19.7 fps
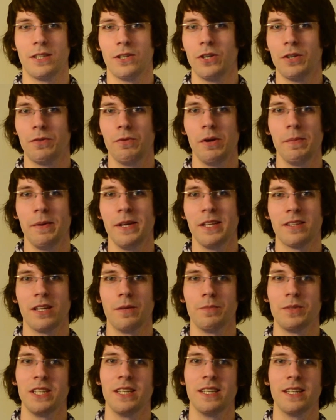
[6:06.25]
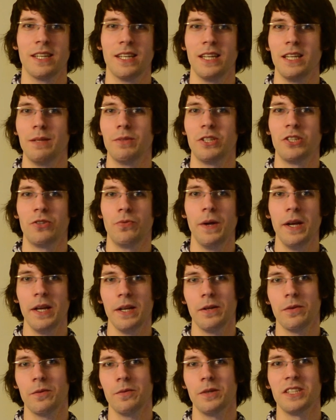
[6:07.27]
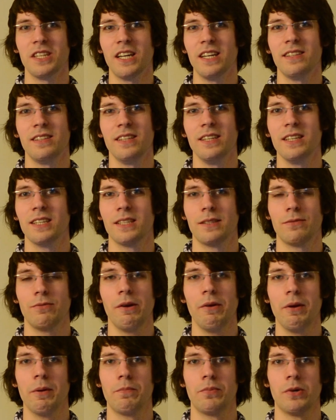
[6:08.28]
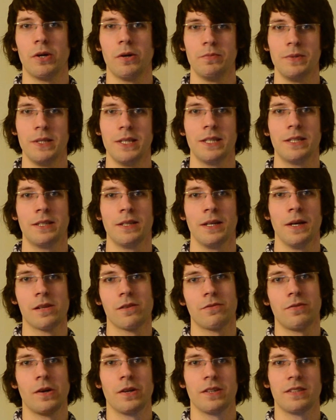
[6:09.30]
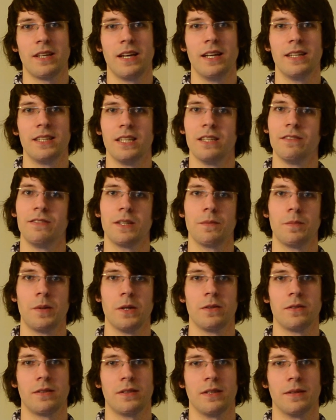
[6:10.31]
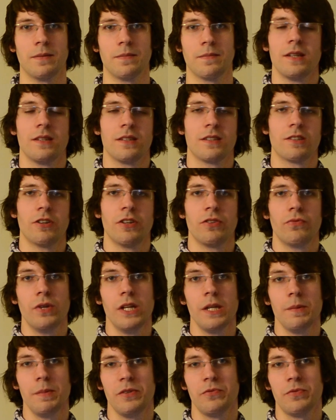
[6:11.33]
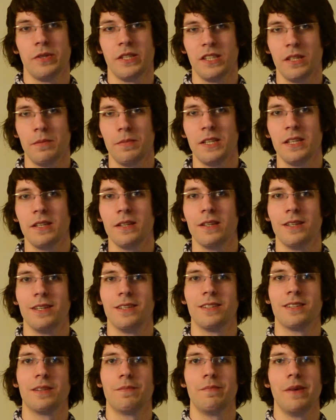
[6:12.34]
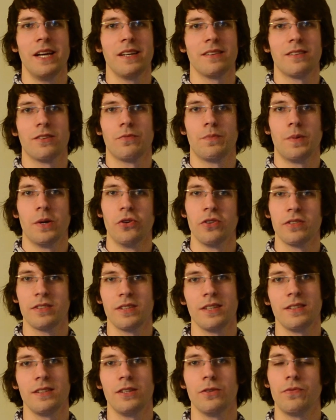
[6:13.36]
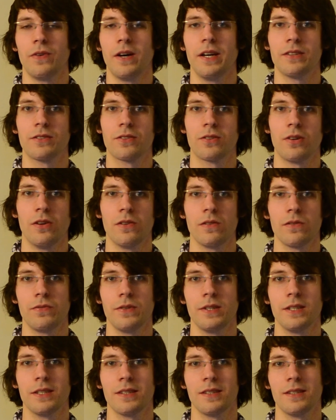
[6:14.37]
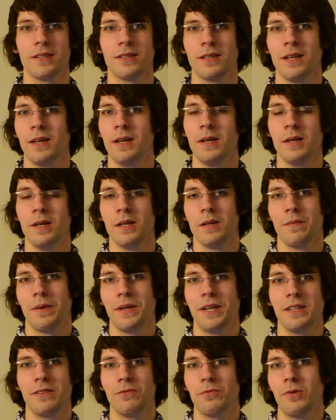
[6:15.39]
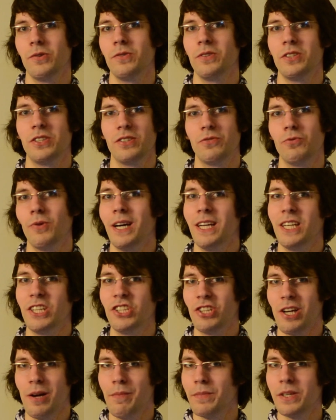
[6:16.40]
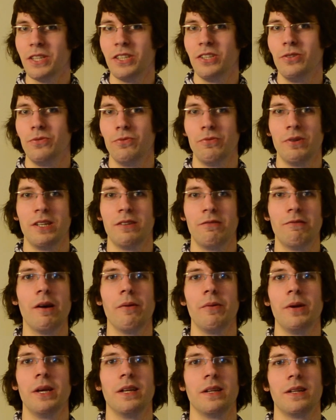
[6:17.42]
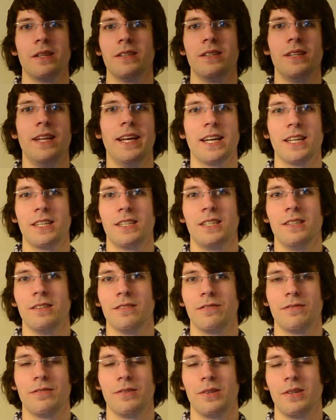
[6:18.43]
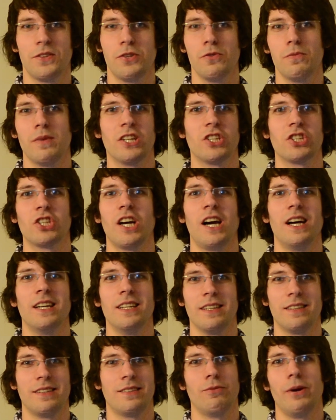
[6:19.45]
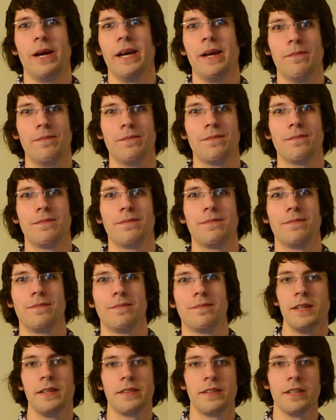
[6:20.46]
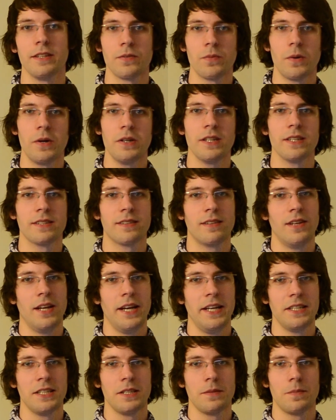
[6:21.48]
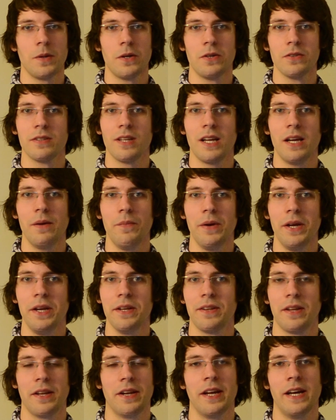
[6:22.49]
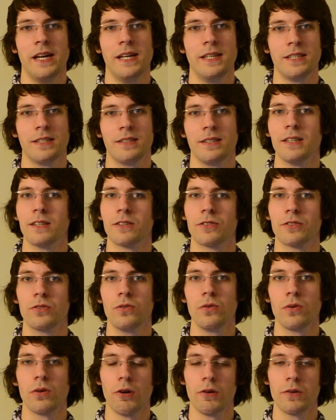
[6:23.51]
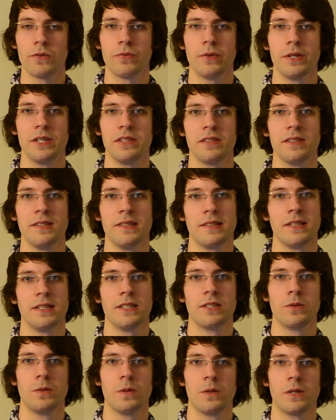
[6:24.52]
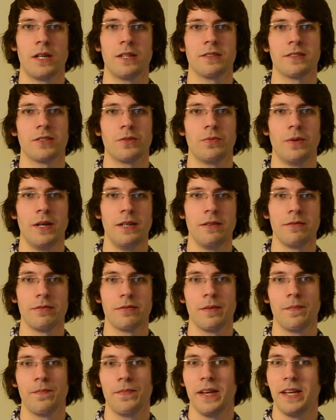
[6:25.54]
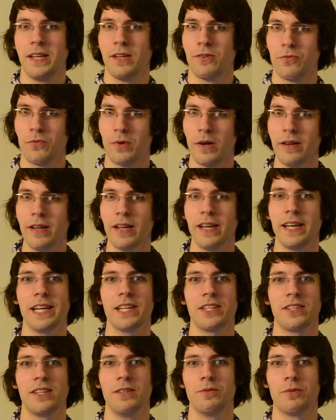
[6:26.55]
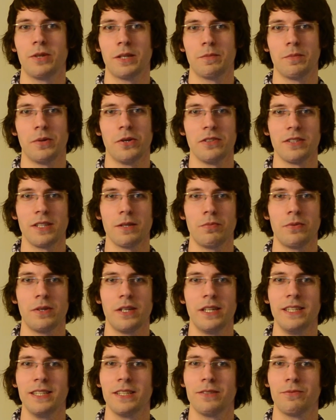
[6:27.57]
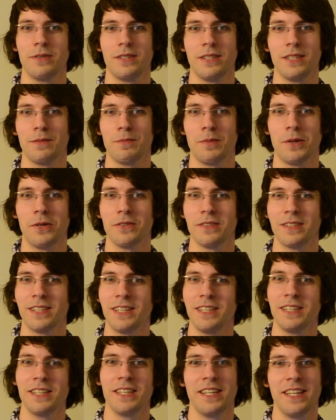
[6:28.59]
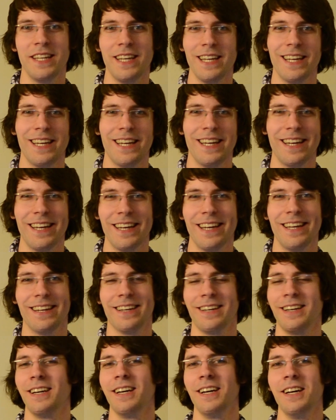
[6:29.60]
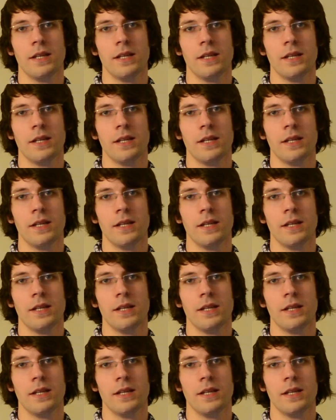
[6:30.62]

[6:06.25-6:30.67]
So it will be something in between, which I think is very appropriate for a scientific poster. So it will be visible in the mass of posters you find on conferences, but it won't quite jump at you in a very negative, too much colors way. This one is the latest poster I made, and I had it on 2 conferences in 2012. And on one I actually won a poster prize with this poster. Yay!